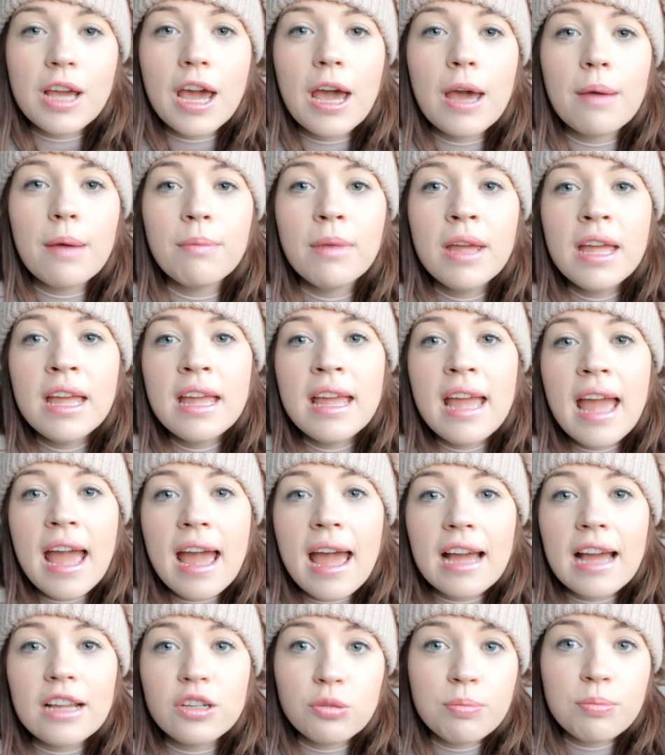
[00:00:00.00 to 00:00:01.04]

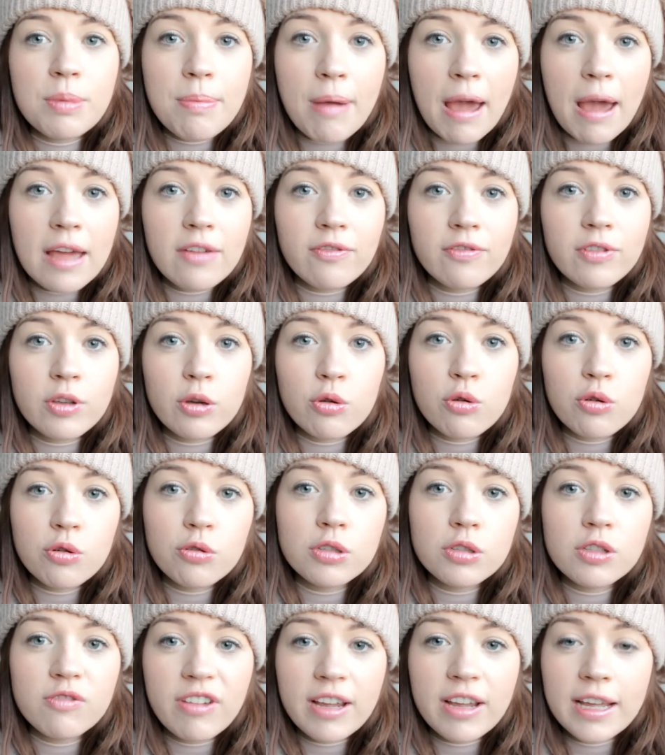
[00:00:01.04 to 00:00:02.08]
As you'll be paying for your
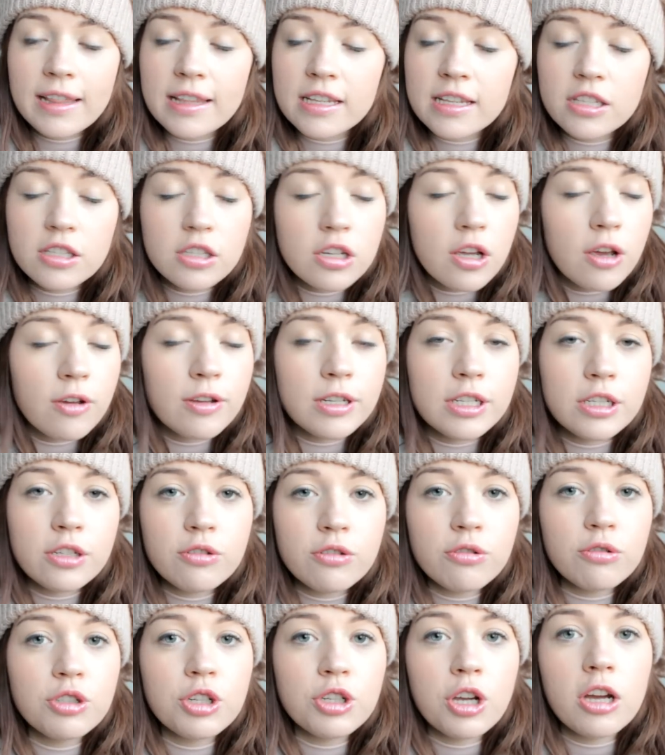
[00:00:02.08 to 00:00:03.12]
course fee, there's no
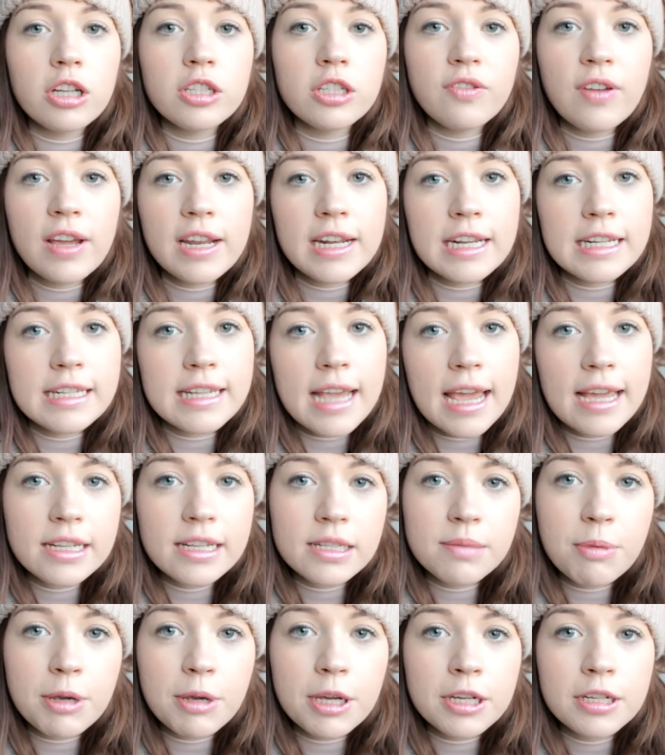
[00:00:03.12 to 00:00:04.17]
additional charge for any
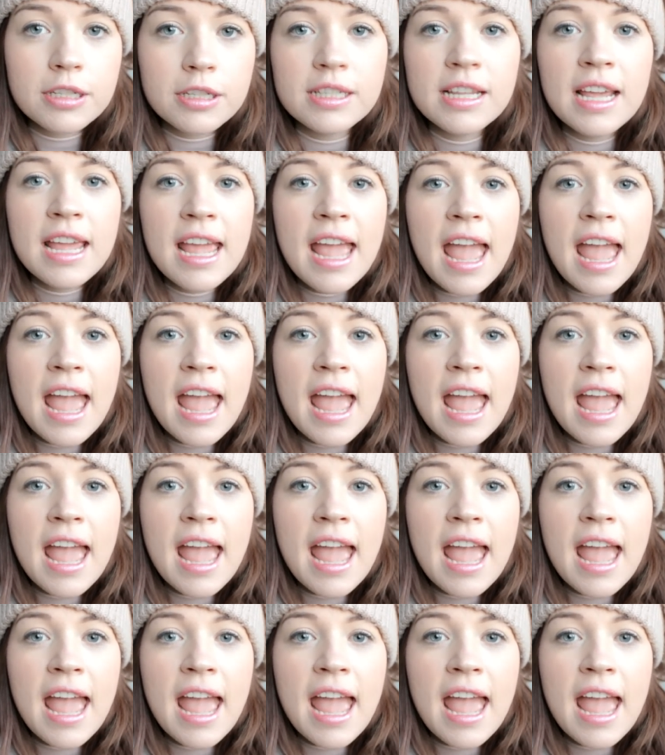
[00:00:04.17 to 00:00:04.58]
textbooks.